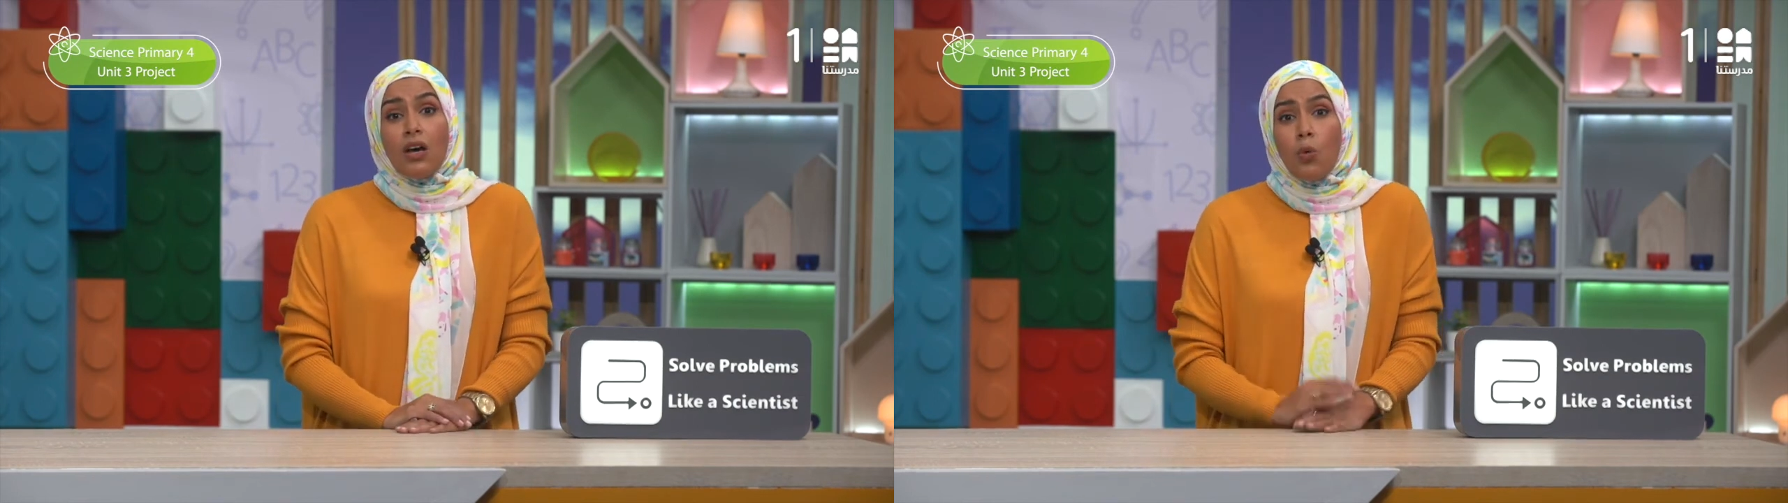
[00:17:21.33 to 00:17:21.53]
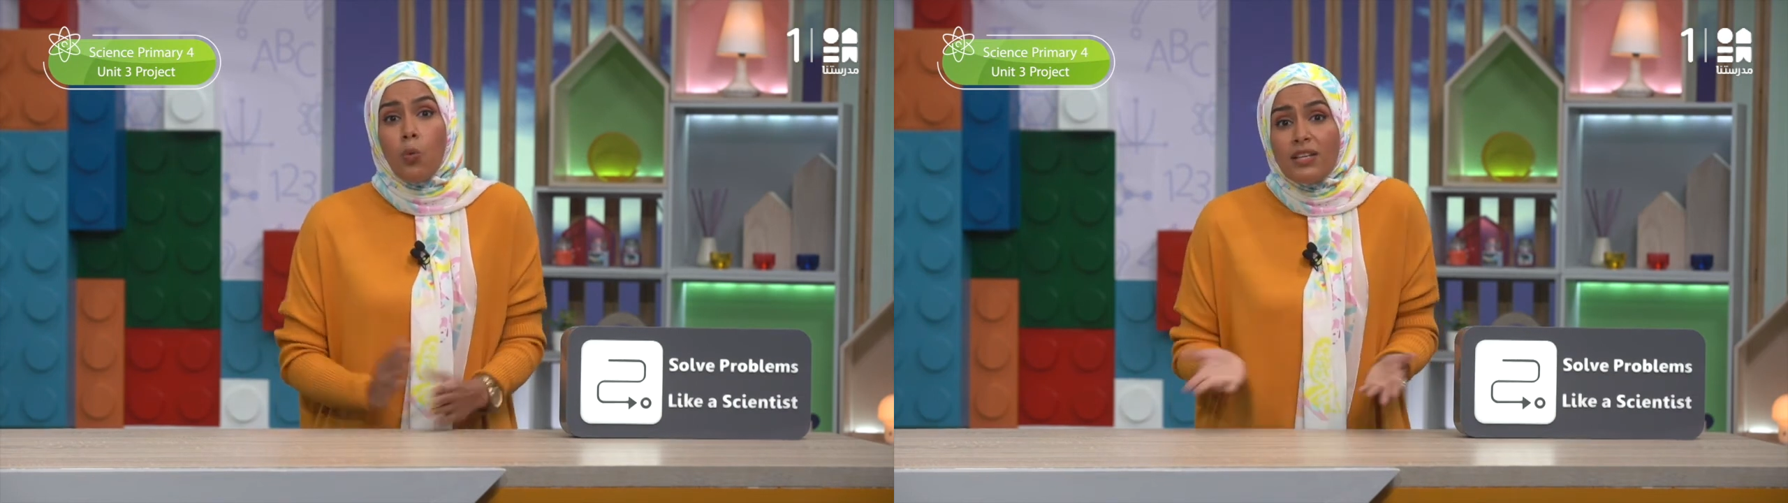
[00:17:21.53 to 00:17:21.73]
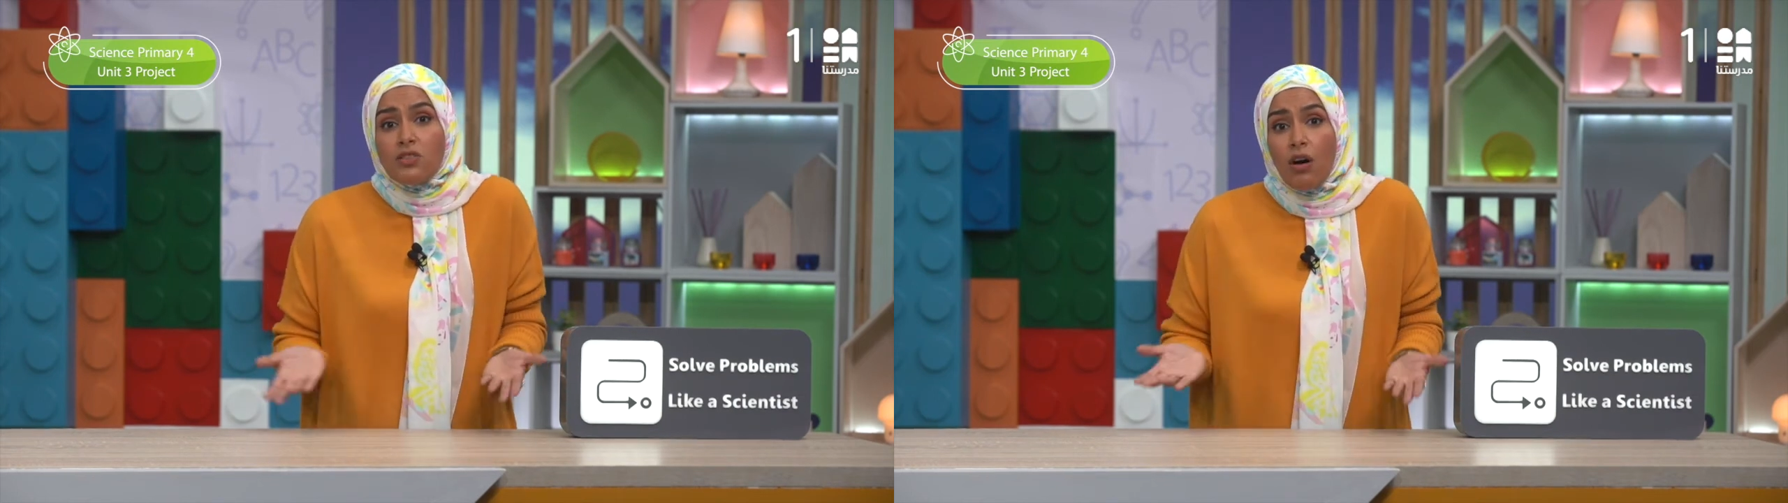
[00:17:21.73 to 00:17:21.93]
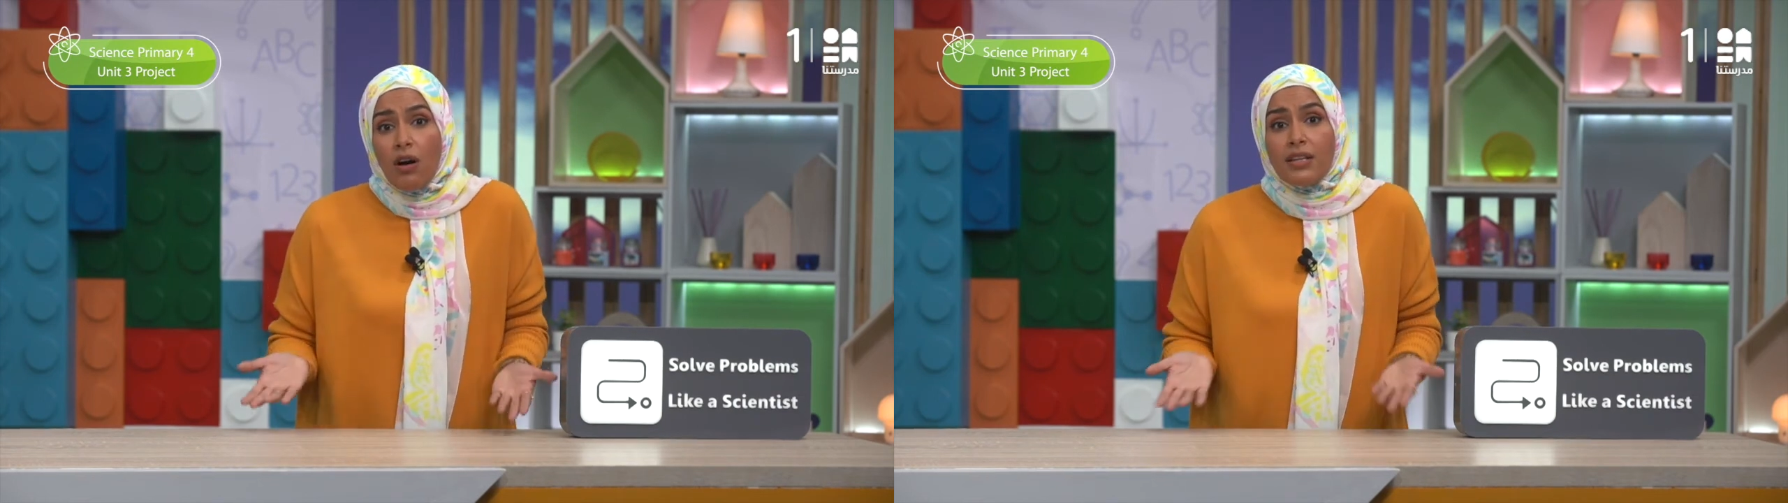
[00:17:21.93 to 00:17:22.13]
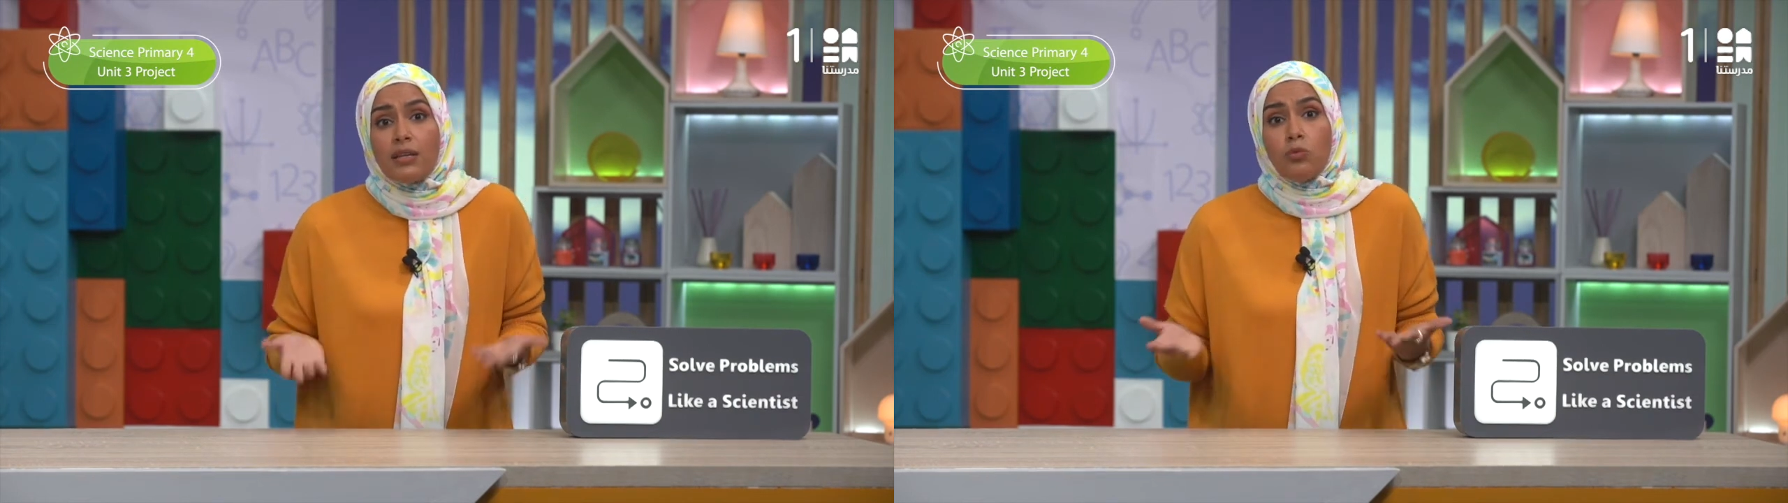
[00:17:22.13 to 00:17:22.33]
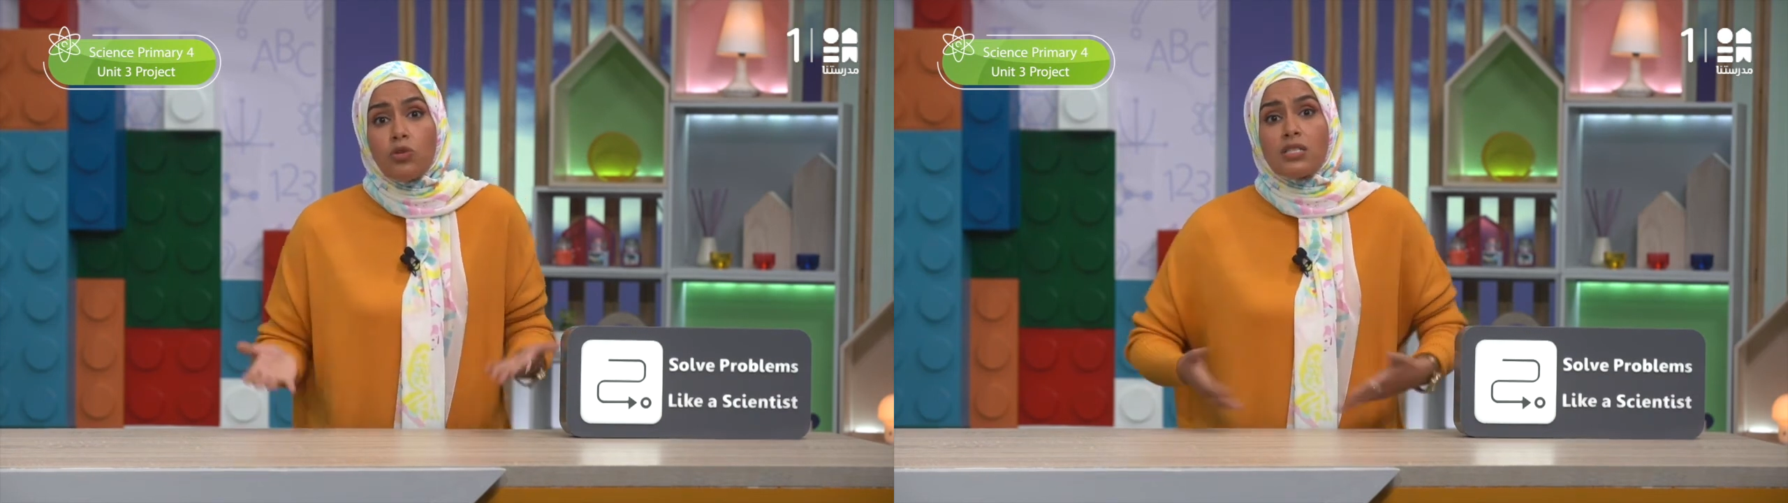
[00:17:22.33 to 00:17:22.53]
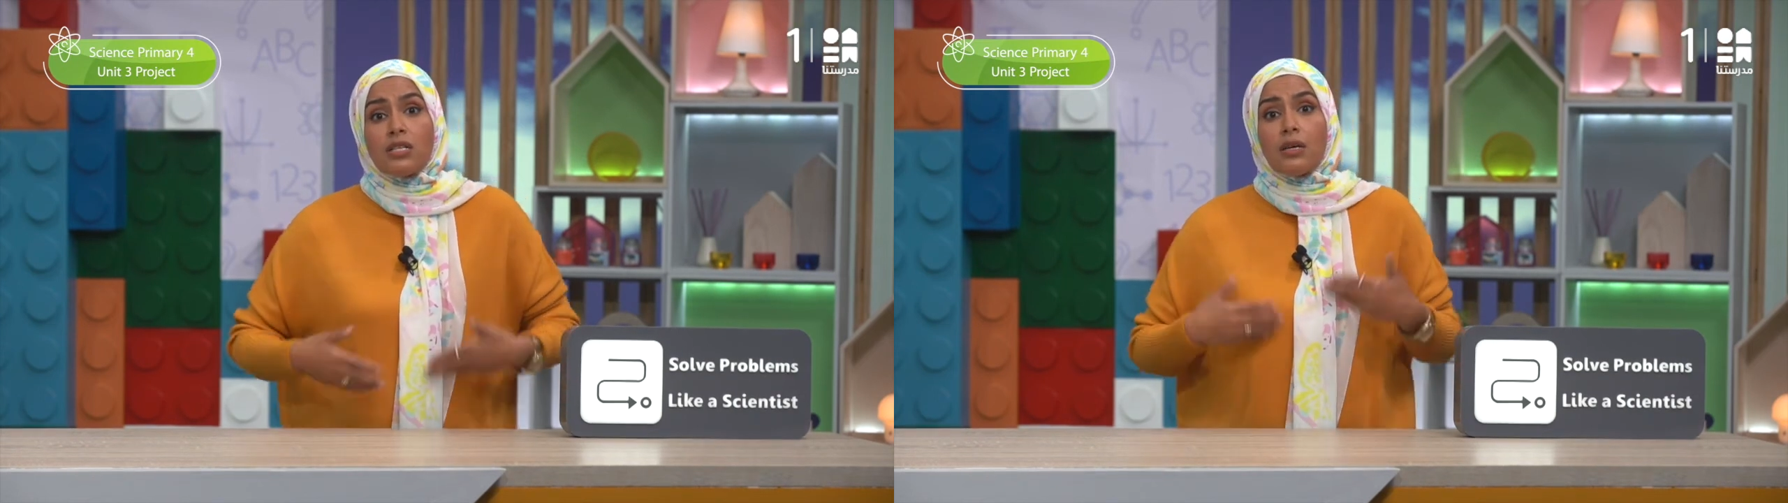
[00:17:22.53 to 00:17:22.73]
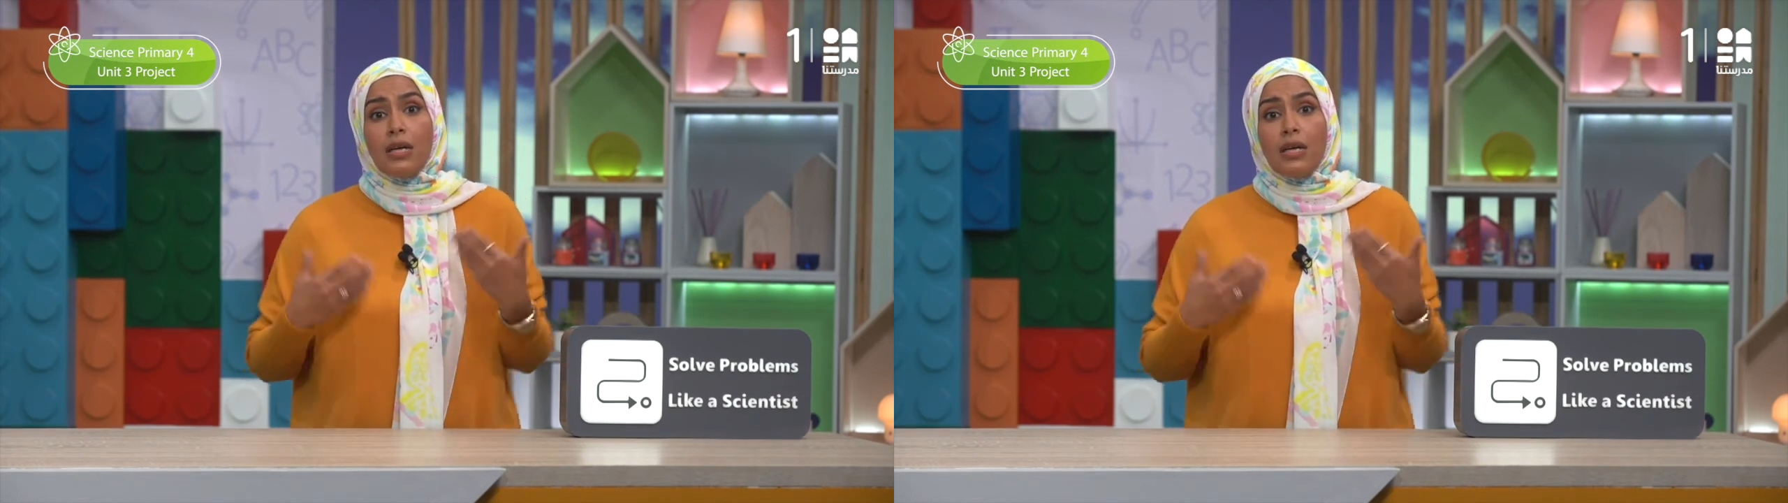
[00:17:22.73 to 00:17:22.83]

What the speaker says: what are the most